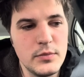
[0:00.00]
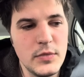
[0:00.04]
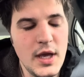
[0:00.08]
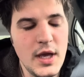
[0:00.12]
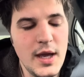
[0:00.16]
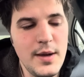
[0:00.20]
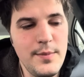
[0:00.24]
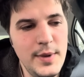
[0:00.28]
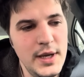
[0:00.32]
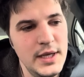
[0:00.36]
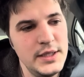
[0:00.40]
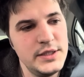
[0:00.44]

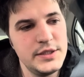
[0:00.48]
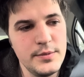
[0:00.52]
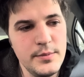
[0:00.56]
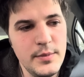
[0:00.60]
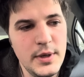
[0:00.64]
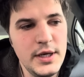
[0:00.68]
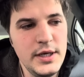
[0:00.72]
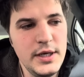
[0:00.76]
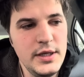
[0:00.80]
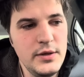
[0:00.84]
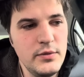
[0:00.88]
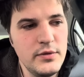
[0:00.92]
made some
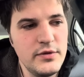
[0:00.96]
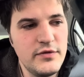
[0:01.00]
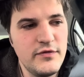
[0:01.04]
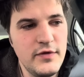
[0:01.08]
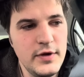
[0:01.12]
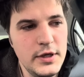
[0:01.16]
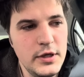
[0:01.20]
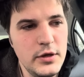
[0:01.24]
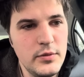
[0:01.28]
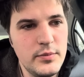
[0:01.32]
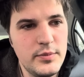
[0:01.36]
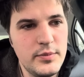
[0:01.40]
money with
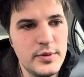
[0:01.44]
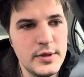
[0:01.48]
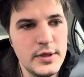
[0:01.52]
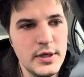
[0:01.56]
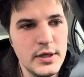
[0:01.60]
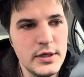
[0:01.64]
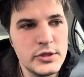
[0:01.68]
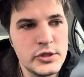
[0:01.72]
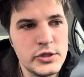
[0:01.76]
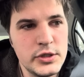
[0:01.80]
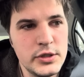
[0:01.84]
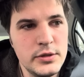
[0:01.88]
video
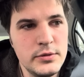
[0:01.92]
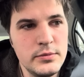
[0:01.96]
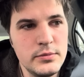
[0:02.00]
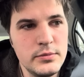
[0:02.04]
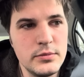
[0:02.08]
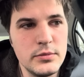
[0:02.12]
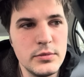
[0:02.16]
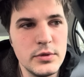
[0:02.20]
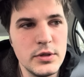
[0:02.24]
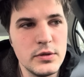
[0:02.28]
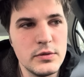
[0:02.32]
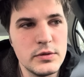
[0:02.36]

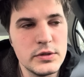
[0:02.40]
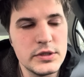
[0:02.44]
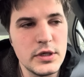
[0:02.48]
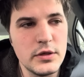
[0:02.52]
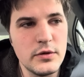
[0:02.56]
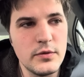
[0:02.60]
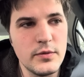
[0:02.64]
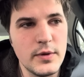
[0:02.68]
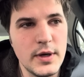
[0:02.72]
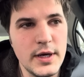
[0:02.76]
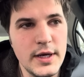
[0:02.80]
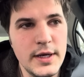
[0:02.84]
production. It was
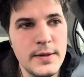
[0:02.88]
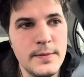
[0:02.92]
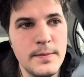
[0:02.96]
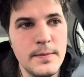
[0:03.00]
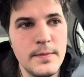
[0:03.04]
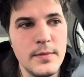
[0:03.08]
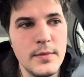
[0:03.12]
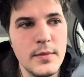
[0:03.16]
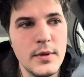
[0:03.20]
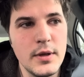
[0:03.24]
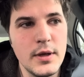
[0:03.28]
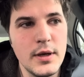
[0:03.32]
all right.
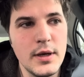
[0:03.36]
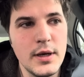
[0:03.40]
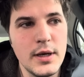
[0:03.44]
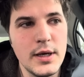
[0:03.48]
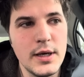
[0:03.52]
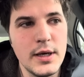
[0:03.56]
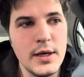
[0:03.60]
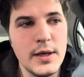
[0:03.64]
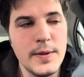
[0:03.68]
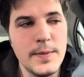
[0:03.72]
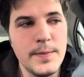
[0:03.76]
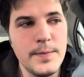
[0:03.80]

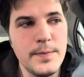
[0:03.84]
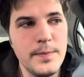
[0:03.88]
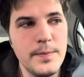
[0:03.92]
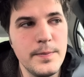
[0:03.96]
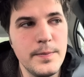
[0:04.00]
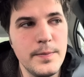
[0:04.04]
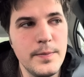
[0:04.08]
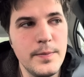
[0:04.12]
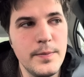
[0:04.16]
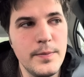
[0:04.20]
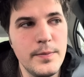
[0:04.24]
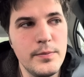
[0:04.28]

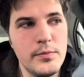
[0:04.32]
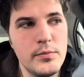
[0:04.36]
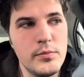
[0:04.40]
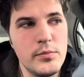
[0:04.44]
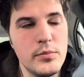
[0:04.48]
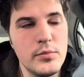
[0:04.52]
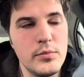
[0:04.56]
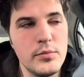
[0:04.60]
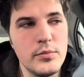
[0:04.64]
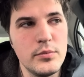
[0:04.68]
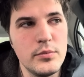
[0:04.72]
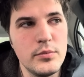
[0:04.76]

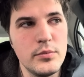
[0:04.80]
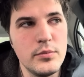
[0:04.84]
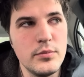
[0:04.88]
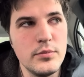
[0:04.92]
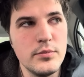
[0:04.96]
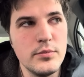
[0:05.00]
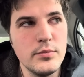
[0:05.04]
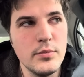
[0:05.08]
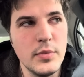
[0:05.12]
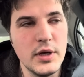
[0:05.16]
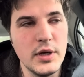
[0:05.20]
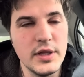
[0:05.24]

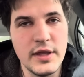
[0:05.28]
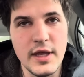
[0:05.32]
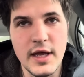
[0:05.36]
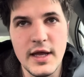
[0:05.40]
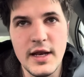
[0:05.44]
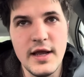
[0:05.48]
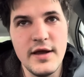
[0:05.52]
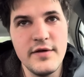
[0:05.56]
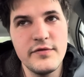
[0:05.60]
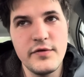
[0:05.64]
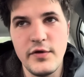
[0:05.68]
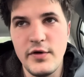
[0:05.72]
But then
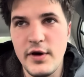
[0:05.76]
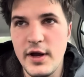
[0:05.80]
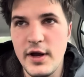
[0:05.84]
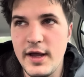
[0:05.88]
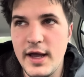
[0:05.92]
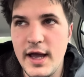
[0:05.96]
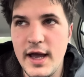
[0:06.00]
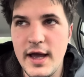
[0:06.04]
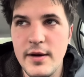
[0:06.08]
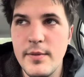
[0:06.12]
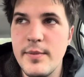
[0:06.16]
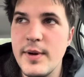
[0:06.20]
after I
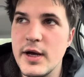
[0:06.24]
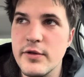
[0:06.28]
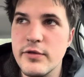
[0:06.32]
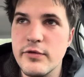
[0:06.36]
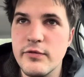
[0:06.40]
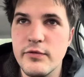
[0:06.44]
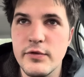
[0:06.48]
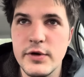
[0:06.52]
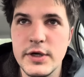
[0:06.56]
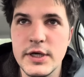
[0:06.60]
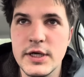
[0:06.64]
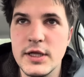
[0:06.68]
had about
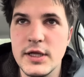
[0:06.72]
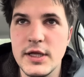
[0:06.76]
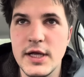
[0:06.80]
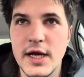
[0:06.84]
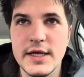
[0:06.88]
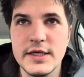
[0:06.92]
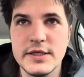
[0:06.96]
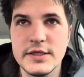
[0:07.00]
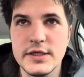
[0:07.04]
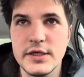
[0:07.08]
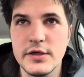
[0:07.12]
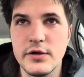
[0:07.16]
3
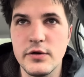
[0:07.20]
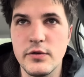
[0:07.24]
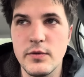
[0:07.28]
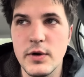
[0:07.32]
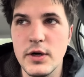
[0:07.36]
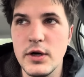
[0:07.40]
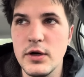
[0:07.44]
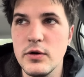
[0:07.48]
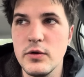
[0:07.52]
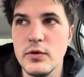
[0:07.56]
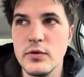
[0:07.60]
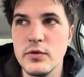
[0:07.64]
clients in a
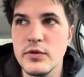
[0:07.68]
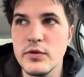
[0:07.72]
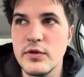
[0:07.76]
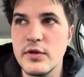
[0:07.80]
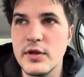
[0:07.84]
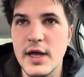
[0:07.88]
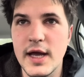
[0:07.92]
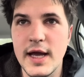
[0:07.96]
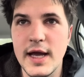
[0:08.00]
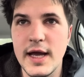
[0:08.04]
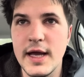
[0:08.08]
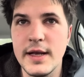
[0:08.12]
row
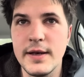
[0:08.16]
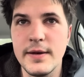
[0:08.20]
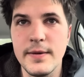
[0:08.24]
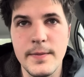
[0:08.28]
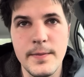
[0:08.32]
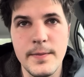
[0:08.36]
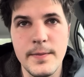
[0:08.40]
that